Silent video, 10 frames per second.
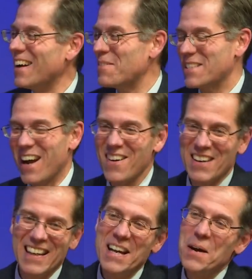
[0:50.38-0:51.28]
I'm
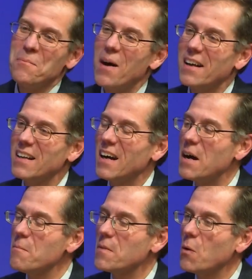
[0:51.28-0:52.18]
sorry. But
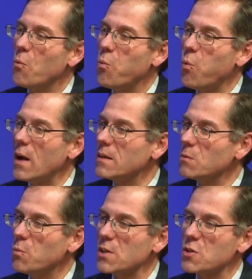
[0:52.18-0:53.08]

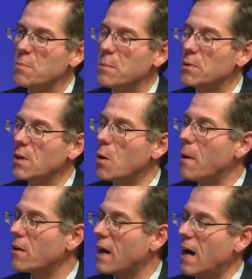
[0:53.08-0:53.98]
what should people know
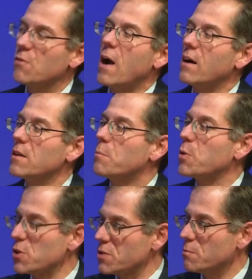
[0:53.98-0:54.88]
about Kyle Riley, the
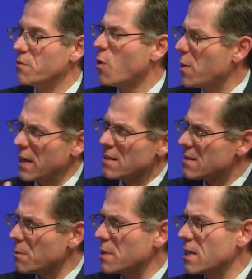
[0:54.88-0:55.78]
person, before we get into
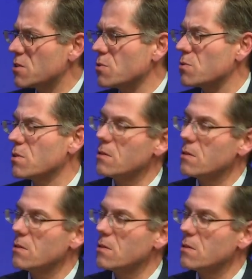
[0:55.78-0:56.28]
some of the issues?